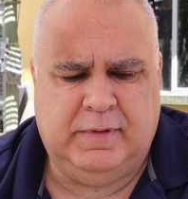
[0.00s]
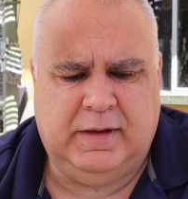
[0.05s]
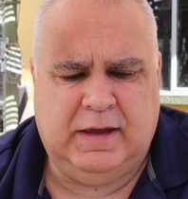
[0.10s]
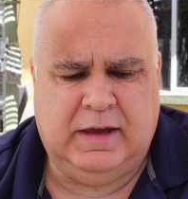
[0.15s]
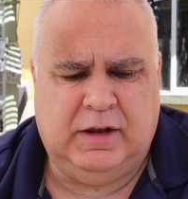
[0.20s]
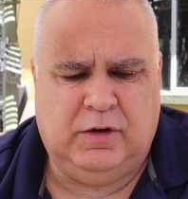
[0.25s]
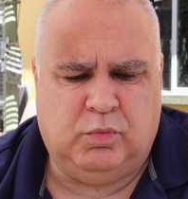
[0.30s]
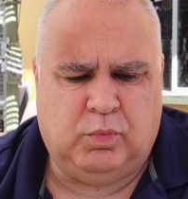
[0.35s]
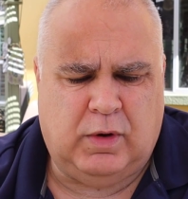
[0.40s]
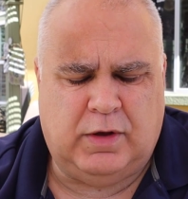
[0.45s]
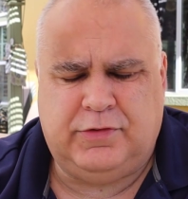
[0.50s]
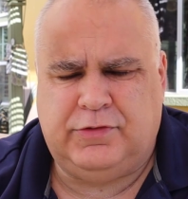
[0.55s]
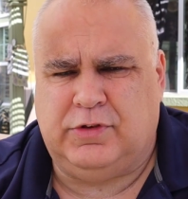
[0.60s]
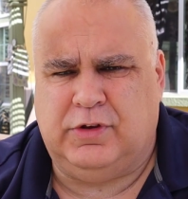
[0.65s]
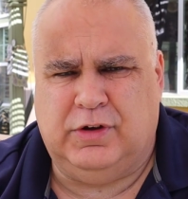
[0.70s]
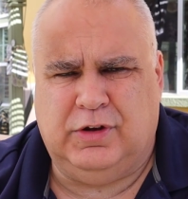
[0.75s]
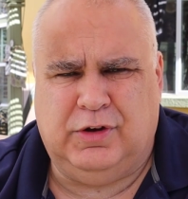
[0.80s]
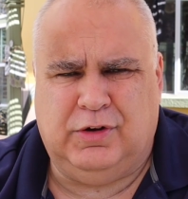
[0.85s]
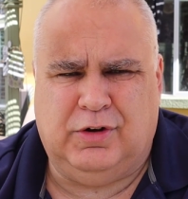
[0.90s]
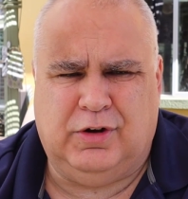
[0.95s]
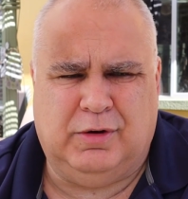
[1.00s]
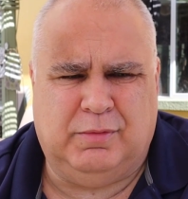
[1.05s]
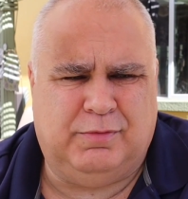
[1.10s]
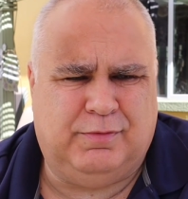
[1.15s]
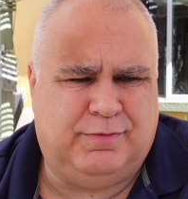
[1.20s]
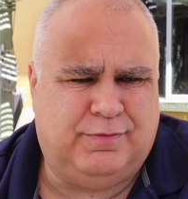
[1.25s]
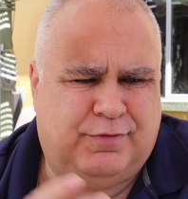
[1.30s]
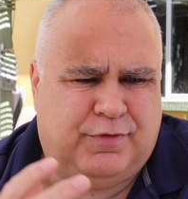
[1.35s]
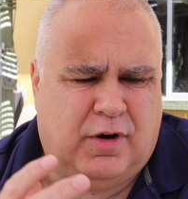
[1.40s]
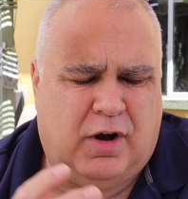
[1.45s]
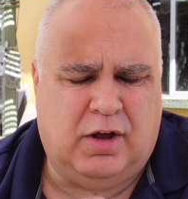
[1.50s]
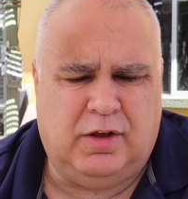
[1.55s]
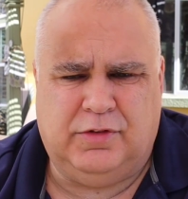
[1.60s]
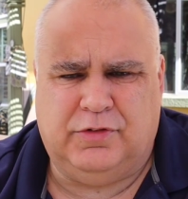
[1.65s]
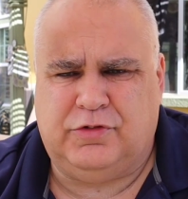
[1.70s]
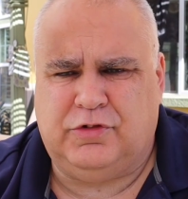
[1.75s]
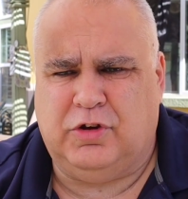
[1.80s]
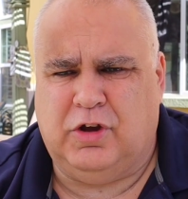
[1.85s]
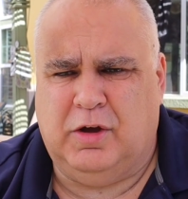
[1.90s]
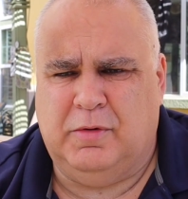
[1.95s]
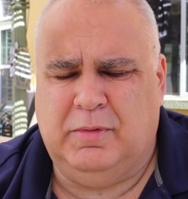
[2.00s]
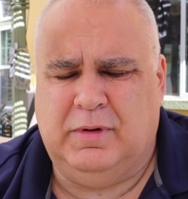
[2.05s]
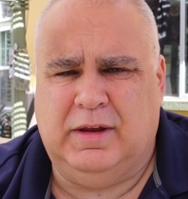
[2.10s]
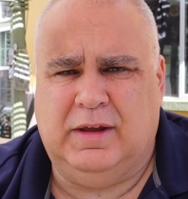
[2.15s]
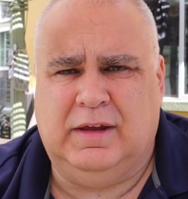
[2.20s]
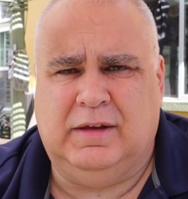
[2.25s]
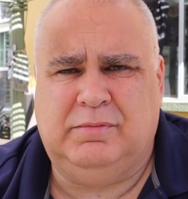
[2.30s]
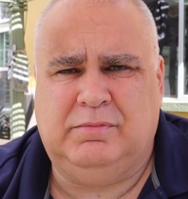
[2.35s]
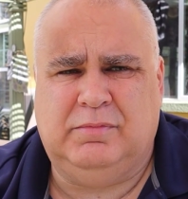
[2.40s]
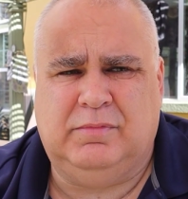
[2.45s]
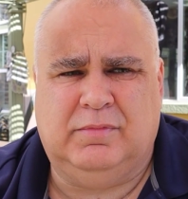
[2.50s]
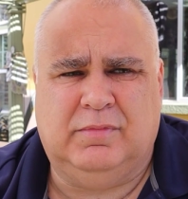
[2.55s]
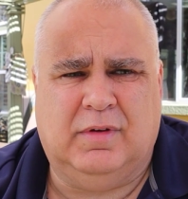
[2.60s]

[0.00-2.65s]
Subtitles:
In Western Europe, France, Germany,